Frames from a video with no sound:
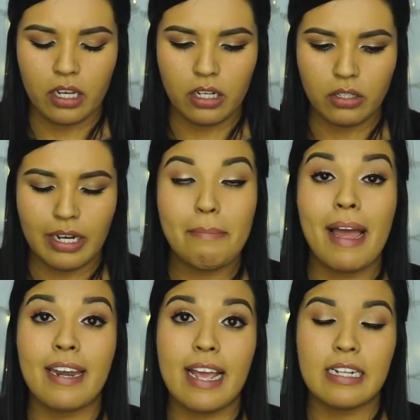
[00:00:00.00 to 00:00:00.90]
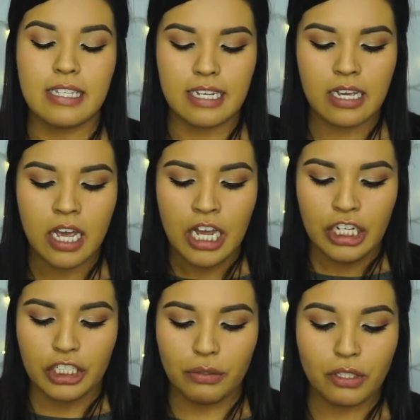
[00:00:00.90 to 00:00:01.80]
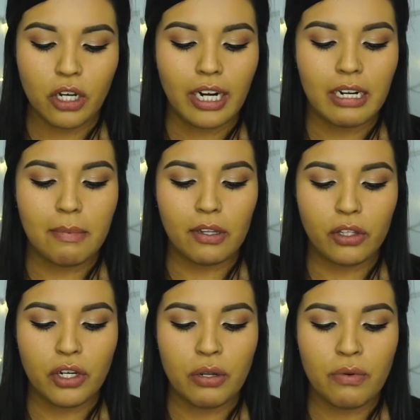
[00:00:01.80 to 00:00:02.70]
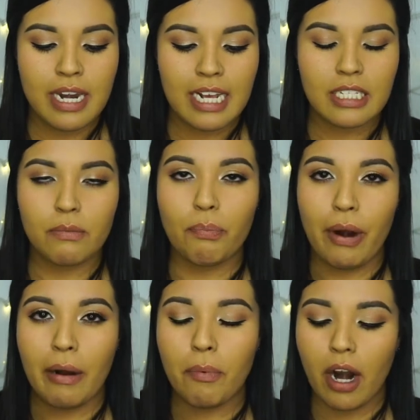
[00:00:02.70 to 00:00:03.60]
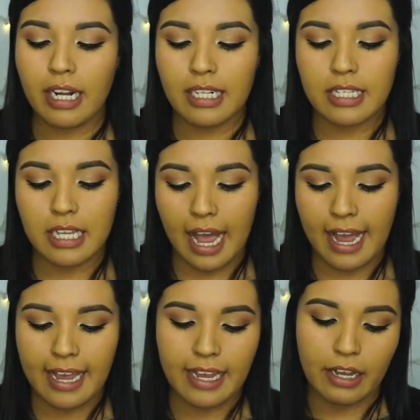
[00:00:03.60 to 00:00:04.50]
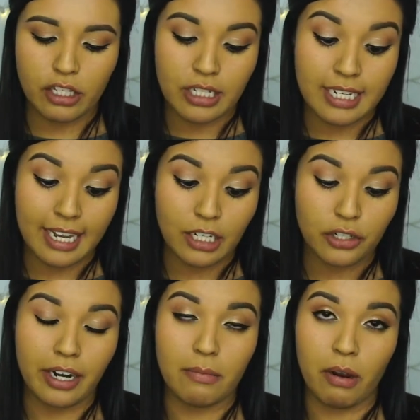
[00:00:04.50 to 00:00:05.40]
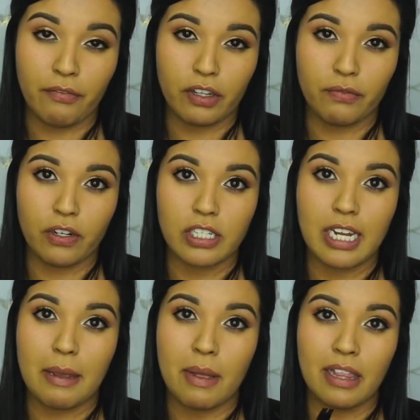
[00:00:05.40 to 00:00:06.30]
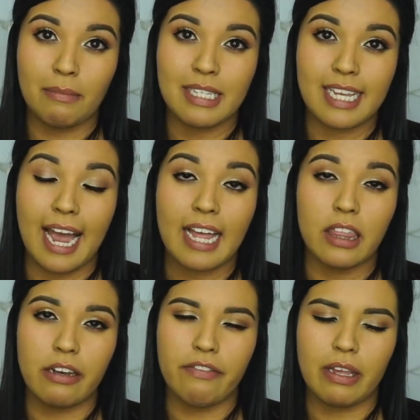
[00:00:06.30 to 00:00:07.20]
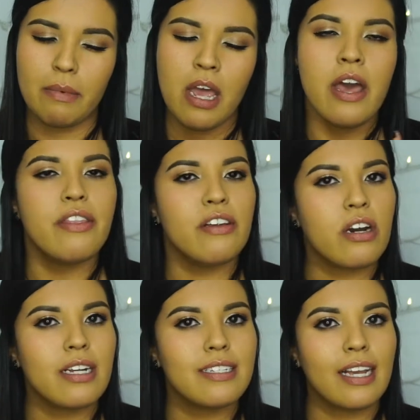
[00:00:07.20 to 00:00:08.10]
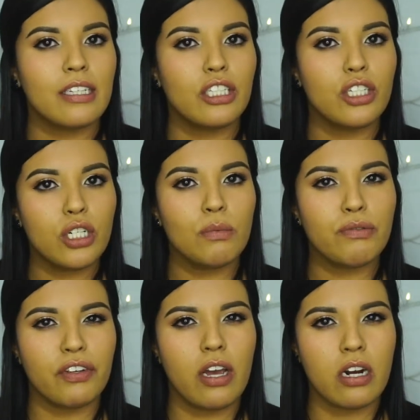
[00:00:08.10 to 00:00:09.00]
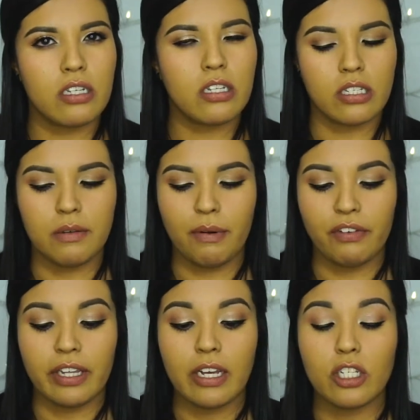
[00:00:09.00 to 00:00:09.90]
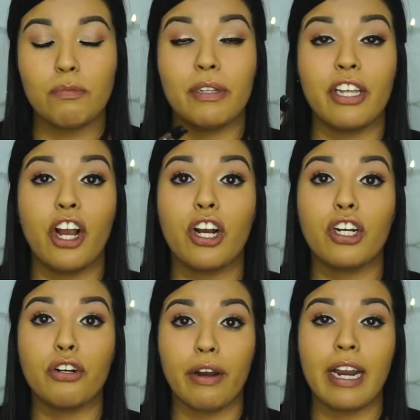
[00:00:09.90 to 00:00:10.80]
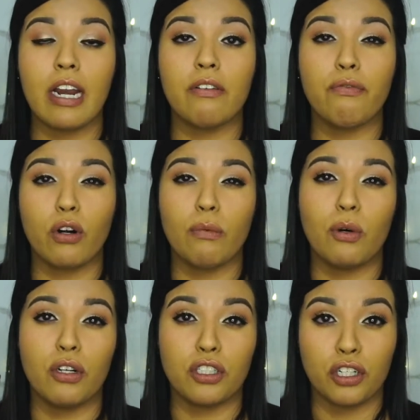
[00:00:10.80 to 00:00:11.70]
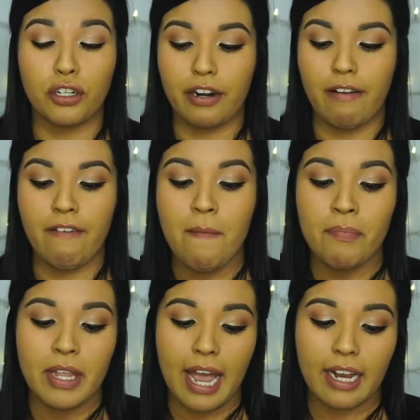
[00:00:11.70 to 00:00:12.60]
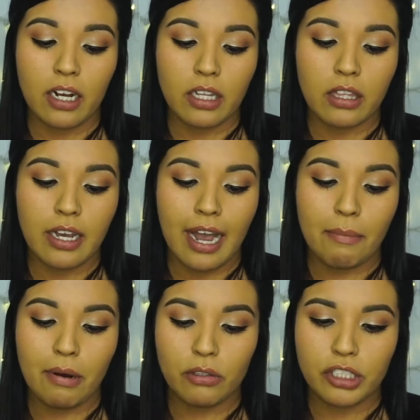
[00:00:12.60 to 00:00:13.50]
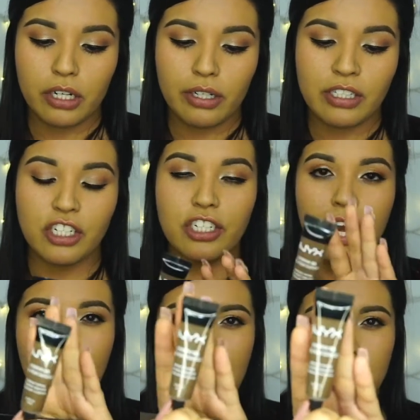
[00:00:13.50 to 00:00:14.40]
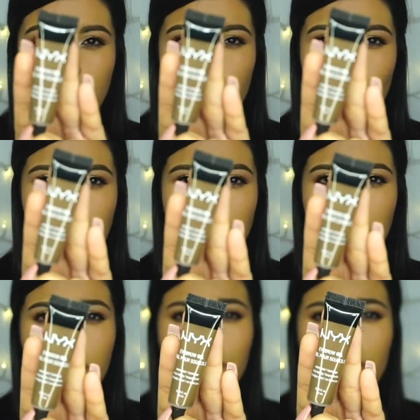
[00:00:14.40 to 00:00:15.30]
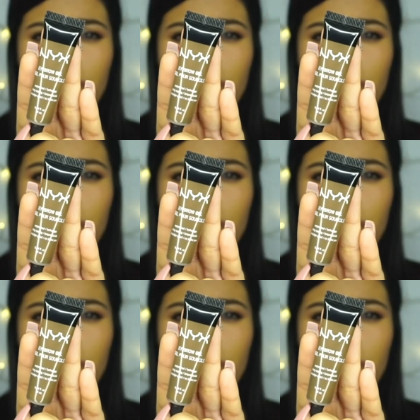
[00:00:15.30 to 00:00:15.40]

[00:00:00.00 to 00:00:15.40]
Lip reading: Amanda Ensing. She was talking about the new NYX brow products. Today I tried them on for the first time, and let me say I love them. They're not exactly dupes for the Anastasia Beverly Hills, but they are a great and affordable alternative. I got the eyebrow gel in the shade Espresso,